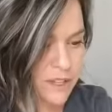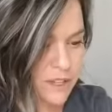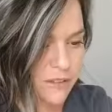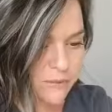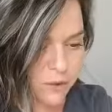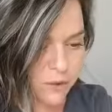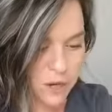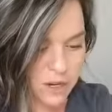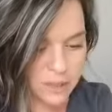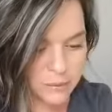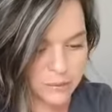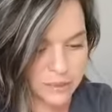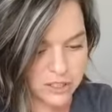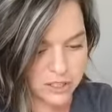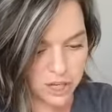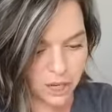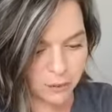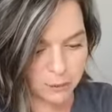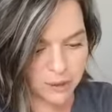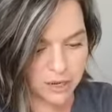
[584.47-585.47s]
let me
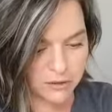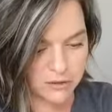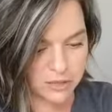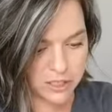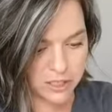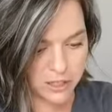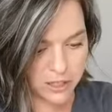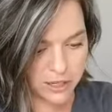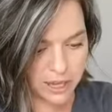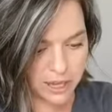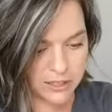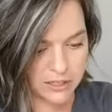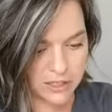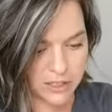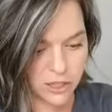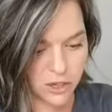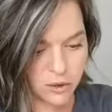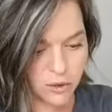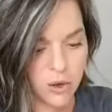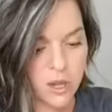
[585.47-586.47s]
check my notes here again.
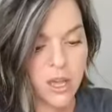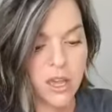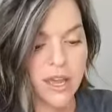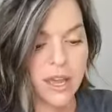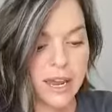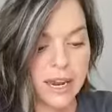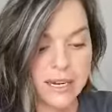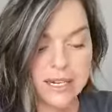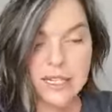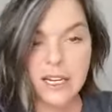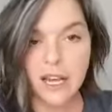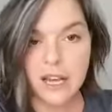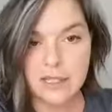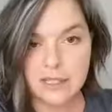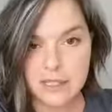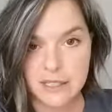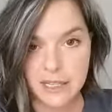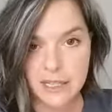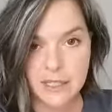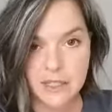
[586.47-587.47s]
So
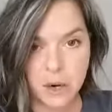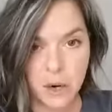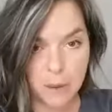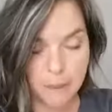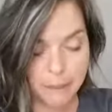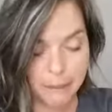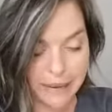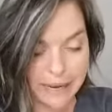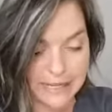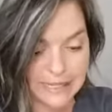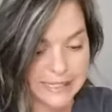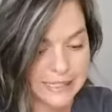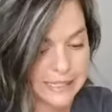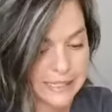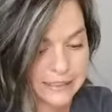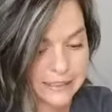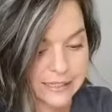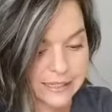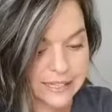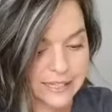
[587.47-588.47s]
antioxidants are
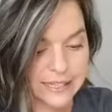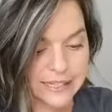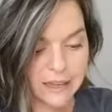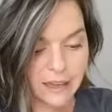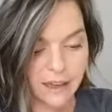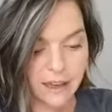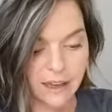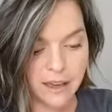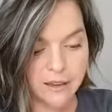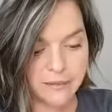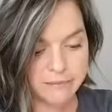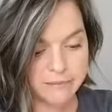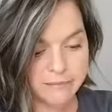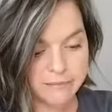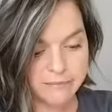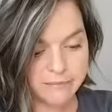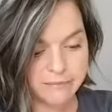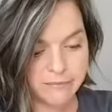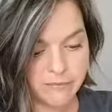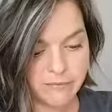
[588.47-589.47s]
basically
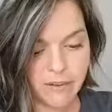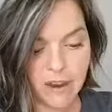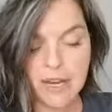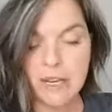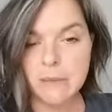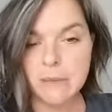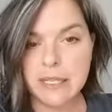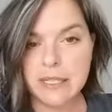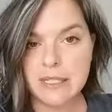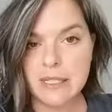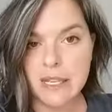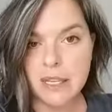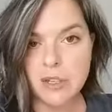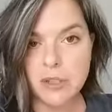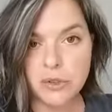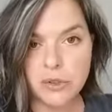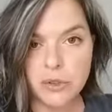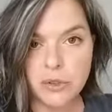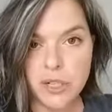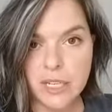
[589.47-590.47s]
vitamins and
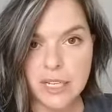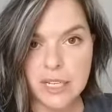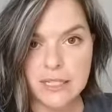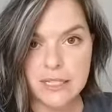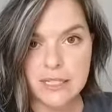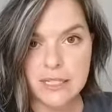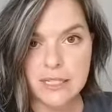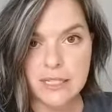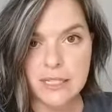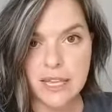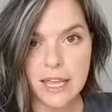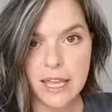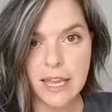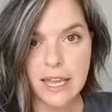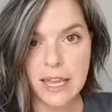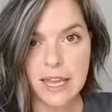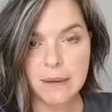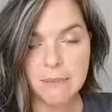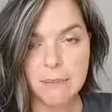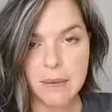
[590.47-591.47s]
nutrients
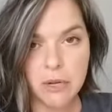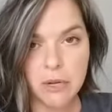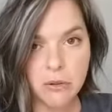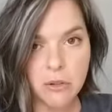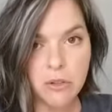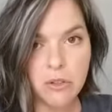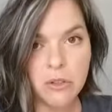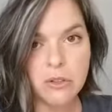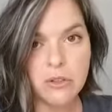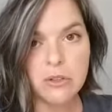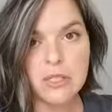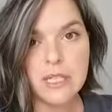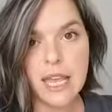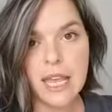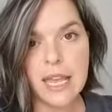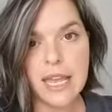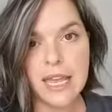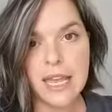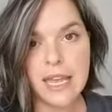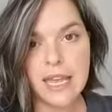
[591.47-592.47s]
and minerals
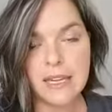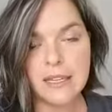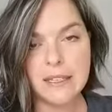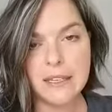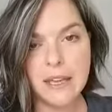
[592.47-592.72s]
and